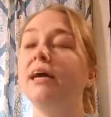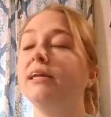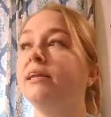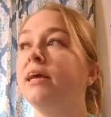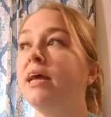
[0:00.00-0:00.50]

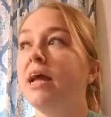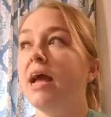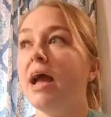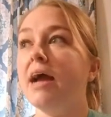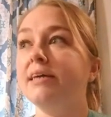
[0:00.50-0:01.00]
And,
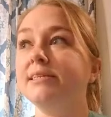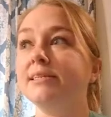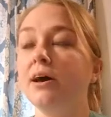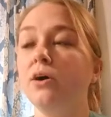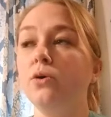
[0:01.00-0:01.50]
and
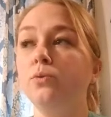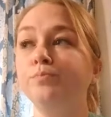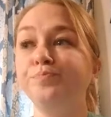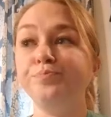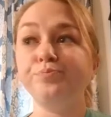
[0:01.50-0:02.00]

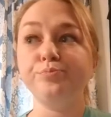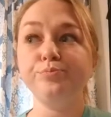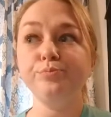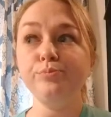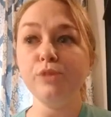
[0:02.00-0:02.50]
so
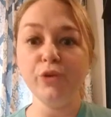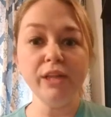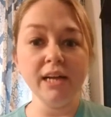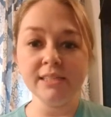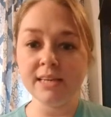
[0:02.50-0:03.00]

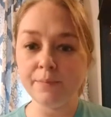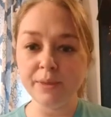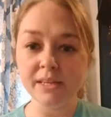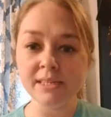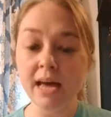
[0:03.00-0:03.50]
we like to keep
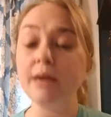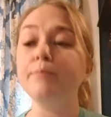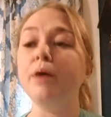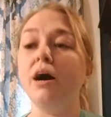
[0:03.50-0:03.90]
it the same.